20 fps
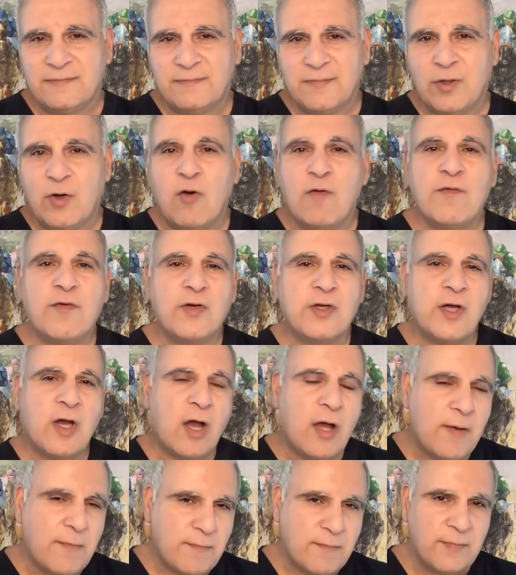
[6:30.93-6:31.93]
but
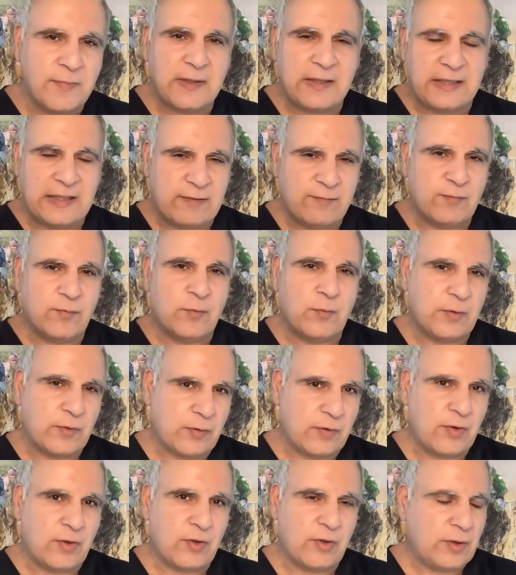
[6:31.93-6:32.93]
overcome evil
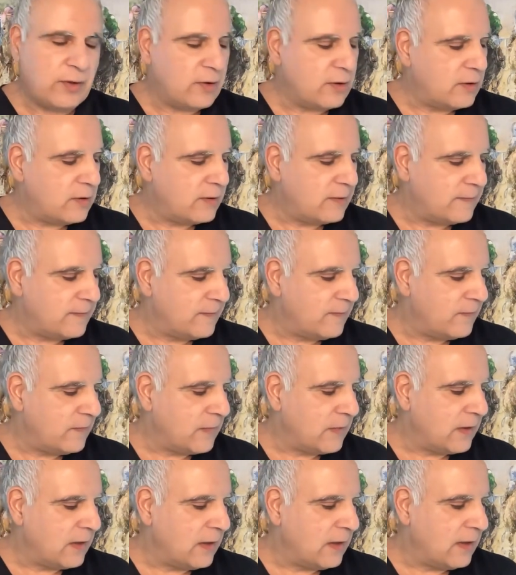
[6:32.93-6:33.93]
with good.
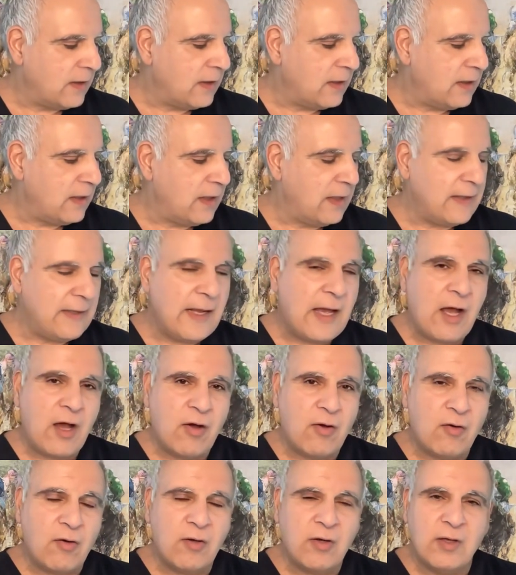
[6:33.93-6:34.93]

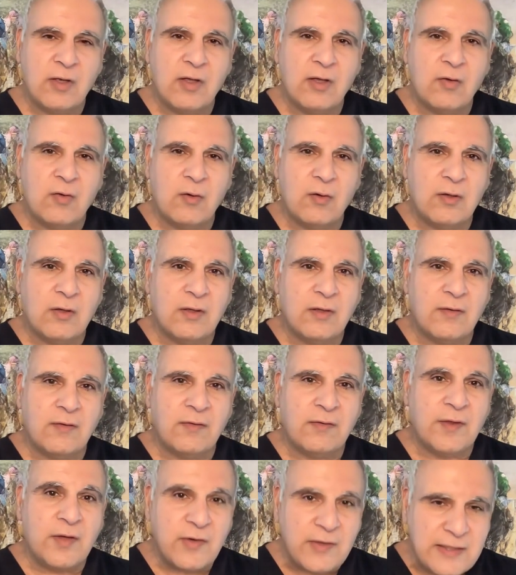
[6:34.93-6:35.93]
Now,
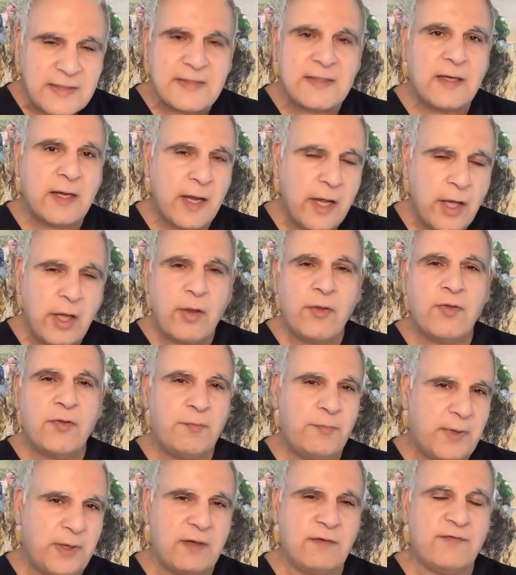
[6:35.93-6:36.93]
there is a health
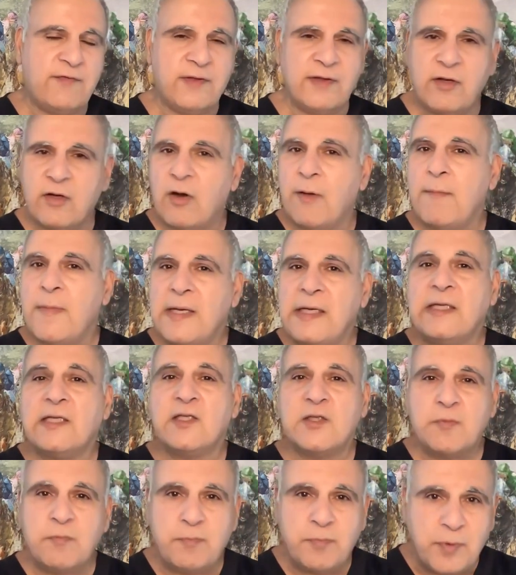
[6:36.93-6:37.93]
benefit. There are many
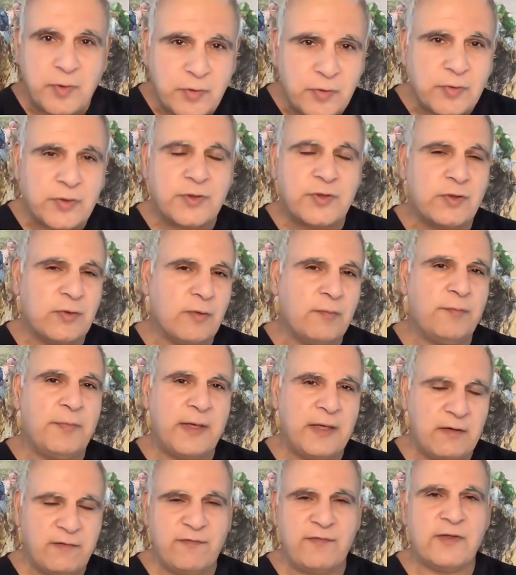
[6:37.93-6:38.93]
spiritual
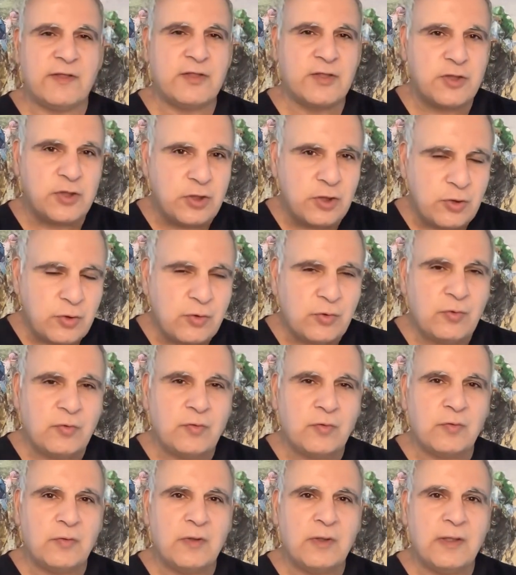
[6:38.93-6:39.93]
benefits
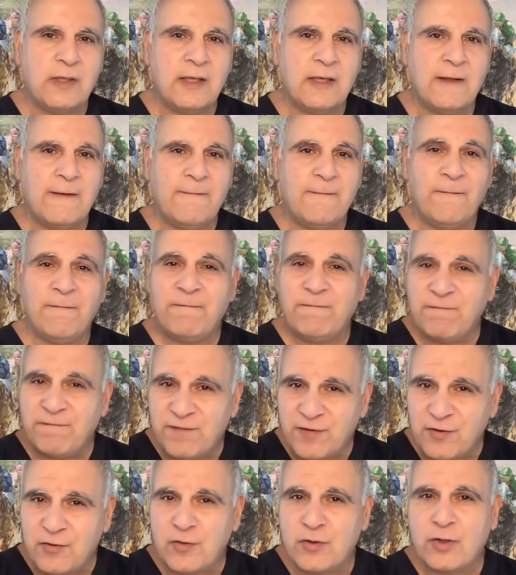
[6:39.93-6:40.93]
to
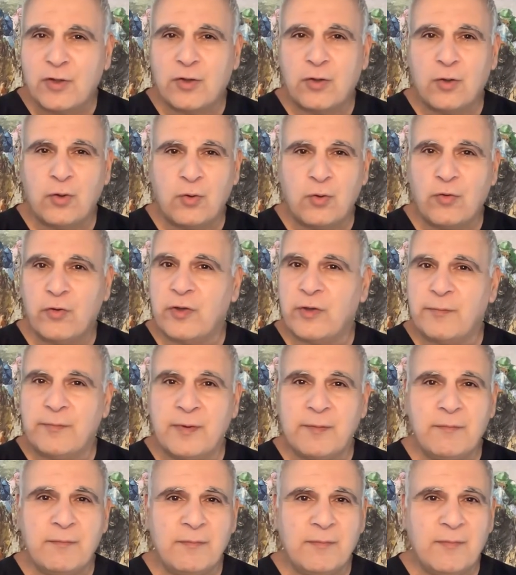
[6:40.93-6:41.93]
fearing the Lord,
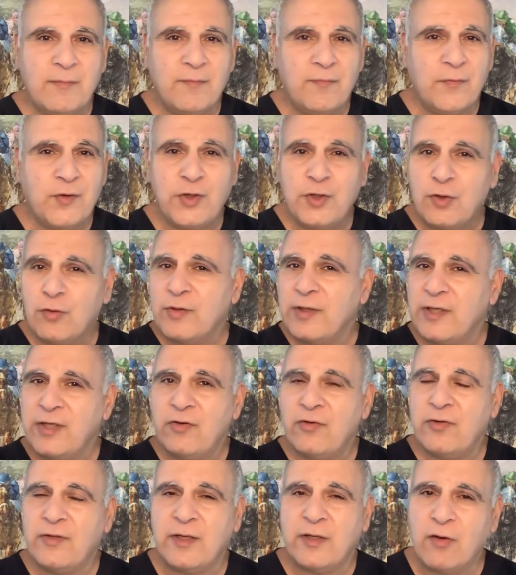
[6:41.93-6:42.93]
but you don't
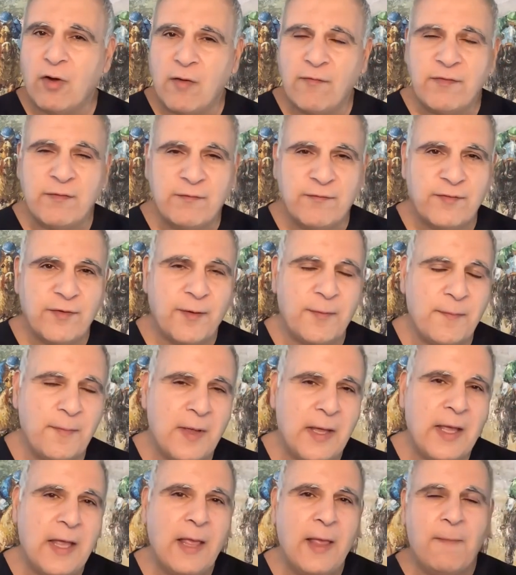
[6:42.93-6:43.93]
hear that often
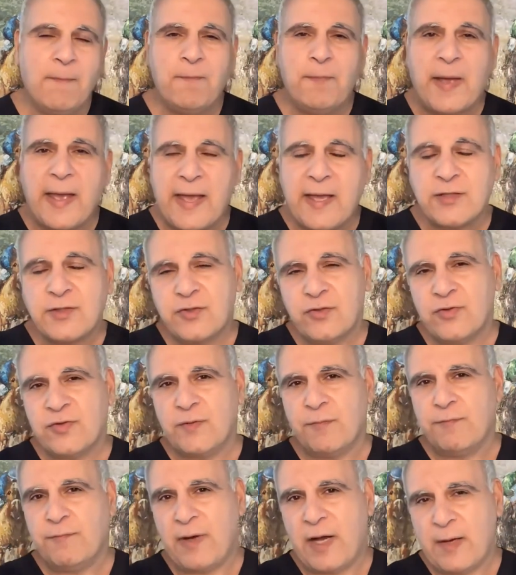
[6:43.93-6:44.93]
from
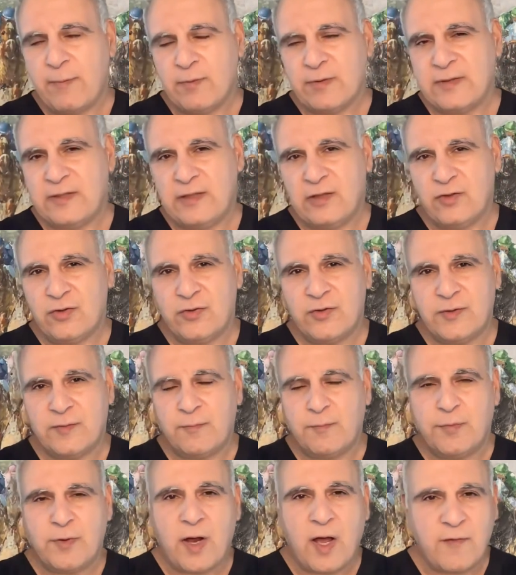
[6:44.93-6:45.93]
pastors and Bible teachers
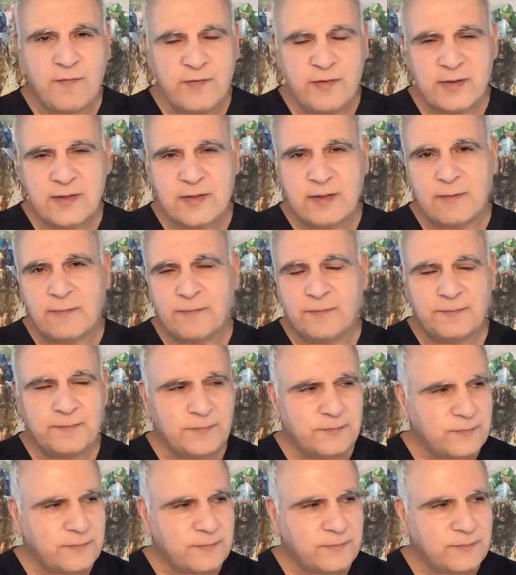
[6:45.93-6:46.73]
and prophets and